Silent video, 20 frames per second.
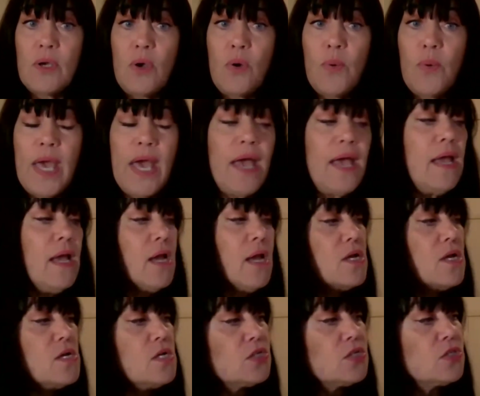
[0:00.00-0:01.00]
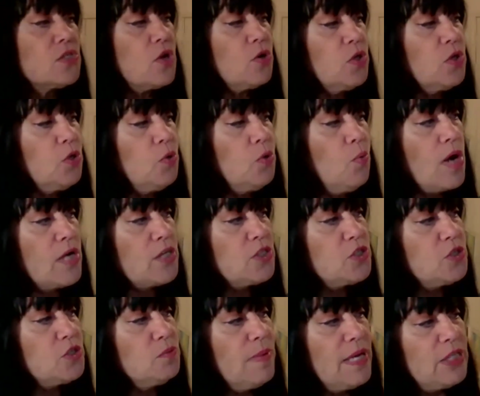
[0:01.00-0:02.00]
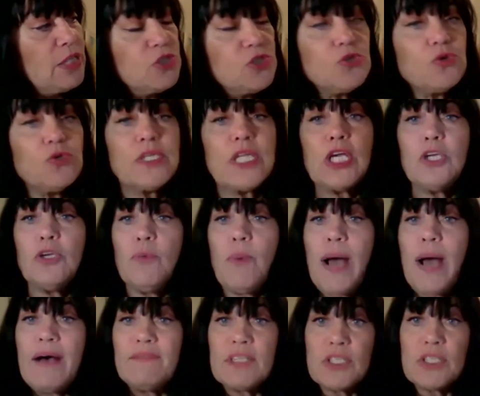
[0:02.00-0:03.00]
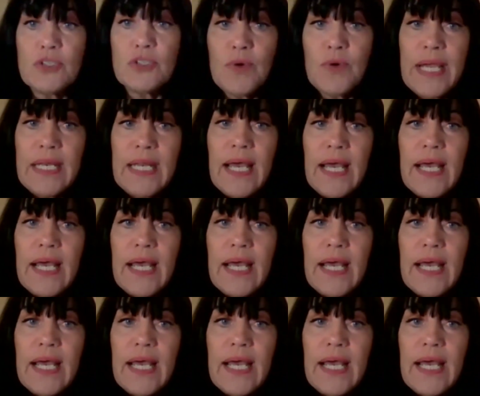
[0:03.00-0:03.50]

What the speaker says: Okay, so you want to make sure that you have a straight